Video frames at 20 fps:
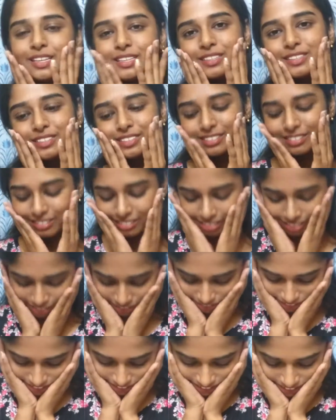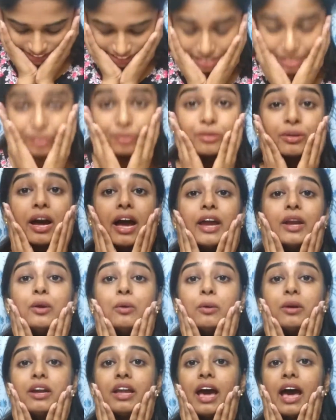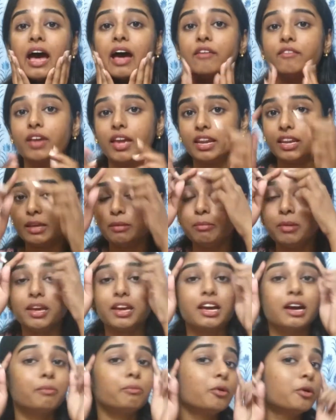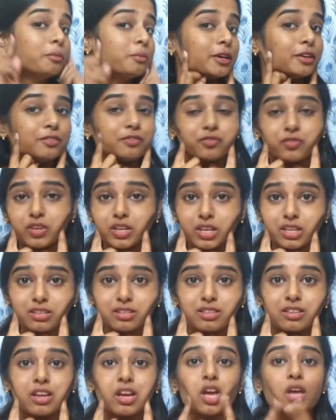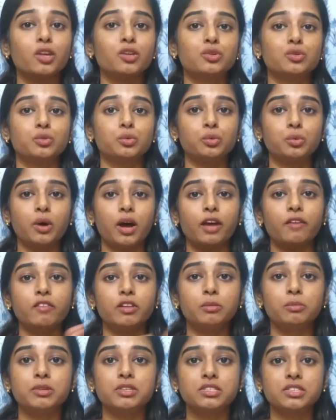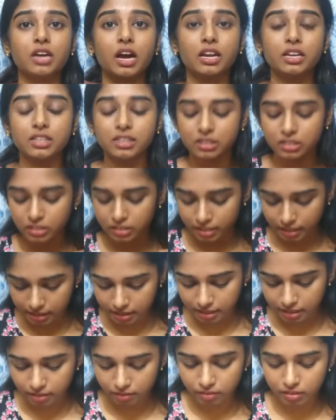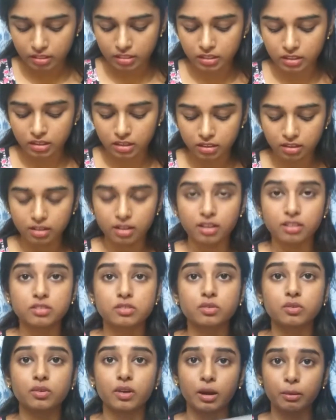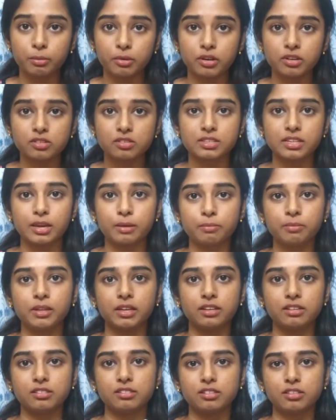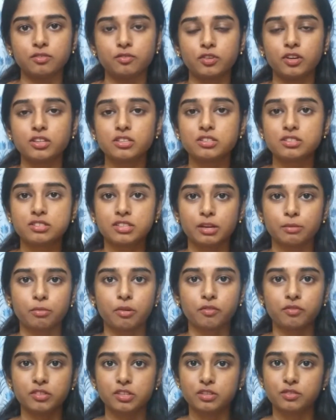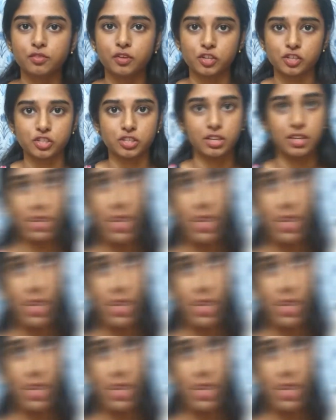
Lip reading: So yeah, so I don't have any makeup on my face, so I will be starting directly with the scrubber step. That is the first step of this facial